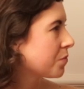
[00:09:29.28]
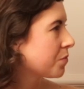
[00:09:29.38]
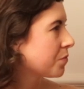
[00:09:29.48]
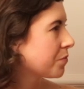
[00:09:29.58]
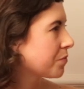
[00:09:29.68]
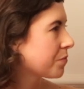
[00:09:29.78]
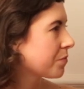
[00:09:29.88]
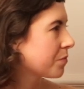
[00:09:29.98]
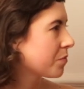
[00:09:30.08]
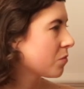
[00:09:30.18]

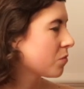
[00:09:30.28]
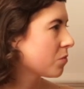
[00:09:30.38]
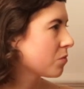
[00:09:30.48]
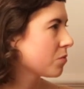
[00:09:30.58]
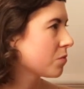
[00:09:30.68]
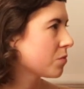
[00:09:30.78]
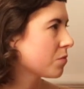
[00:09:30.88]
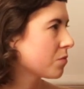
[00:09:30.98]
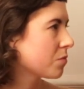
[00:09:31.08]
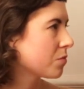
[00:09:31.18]

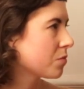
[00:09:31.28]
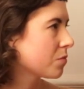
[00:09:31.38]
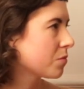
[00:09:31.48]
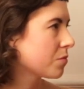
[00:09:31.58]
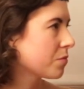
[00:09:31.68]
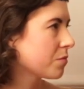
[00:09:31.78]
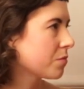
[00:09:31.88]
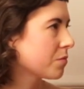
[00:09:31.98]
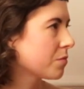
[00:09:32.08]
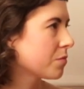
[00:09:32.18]

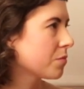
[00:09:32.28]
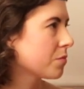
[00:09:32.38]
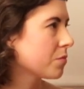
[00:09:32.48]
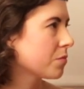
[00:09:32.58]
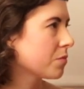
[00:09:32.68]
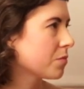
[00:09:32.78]
(not speaking)